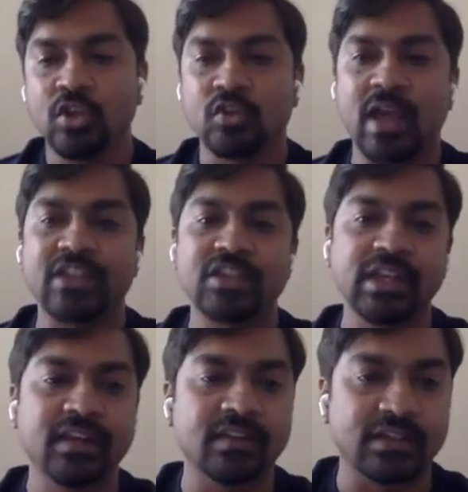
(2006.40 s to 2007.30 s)
So
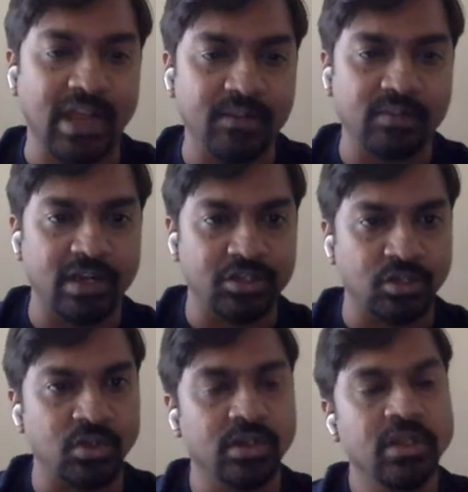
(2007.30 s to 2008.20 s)
actually, it's a time
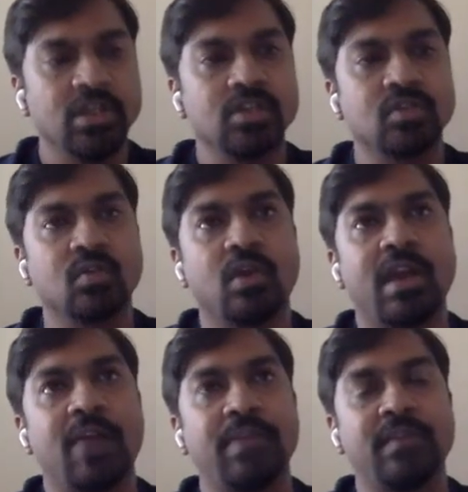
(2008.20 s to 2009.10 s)
threshold. So
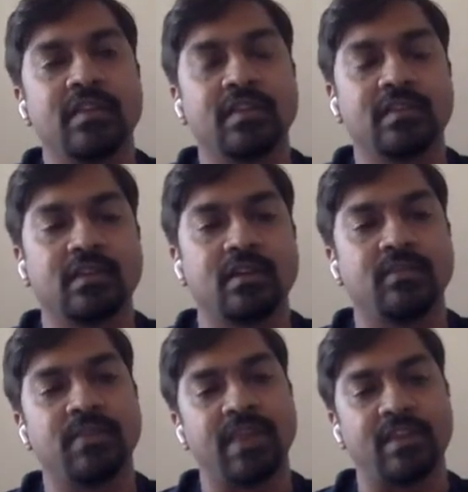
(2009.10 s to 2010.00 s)
what happens is,
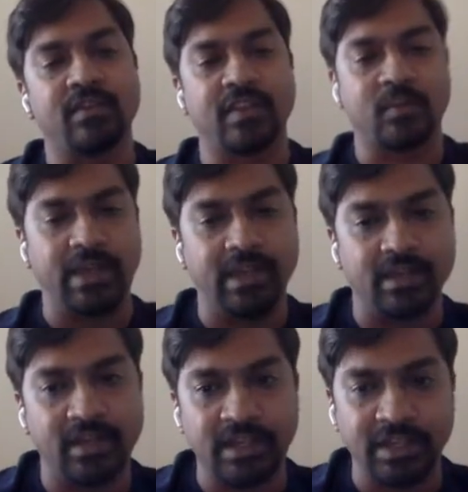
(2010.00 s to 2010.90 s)
uh, as I was
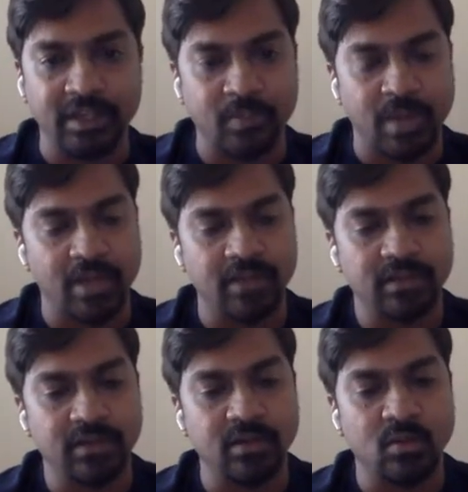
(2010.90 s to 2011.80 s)
explaining the delete path,
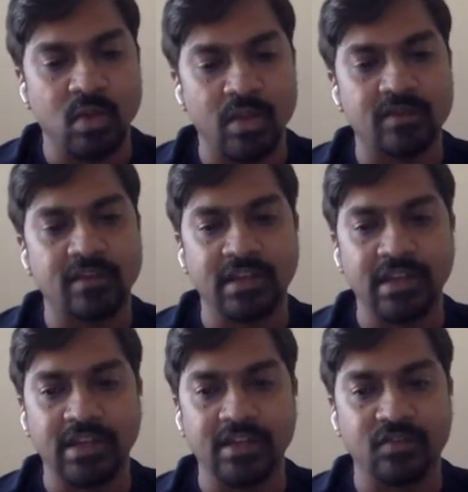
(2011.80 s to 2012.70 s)
uh, once the
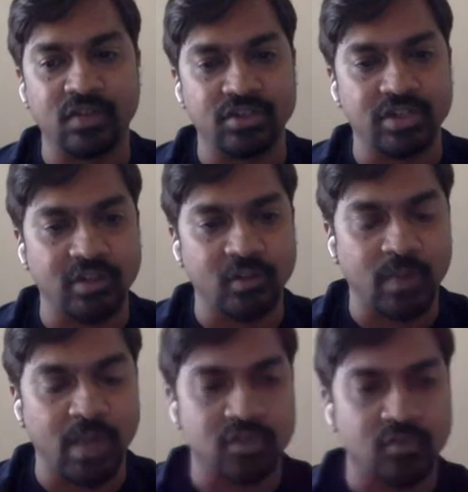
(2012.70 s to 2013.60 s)
delete instruction is
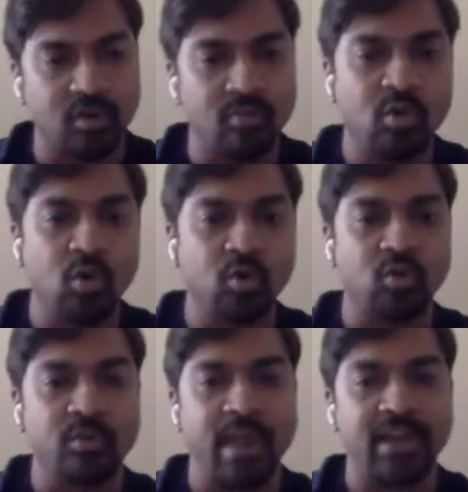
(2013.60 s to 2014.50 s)
passed from
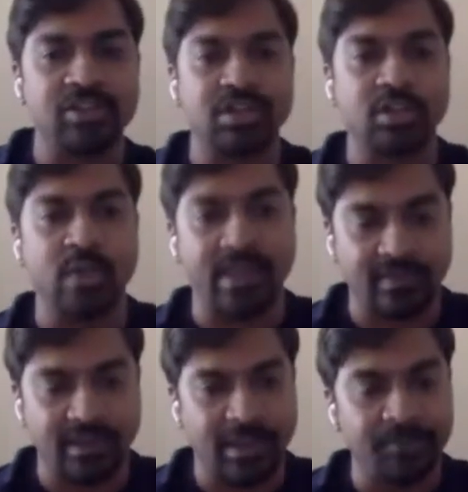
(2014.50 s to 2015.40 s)
Ozone Manager to
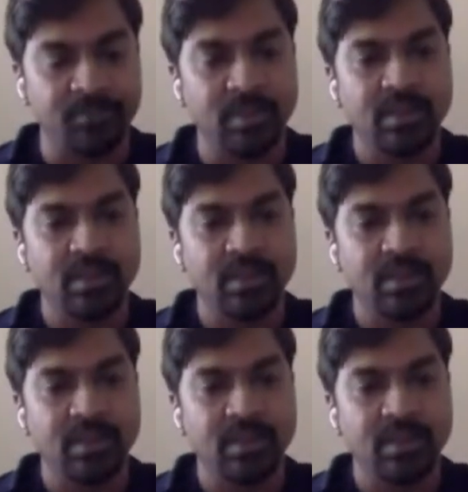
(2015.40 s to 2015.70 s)
SCM,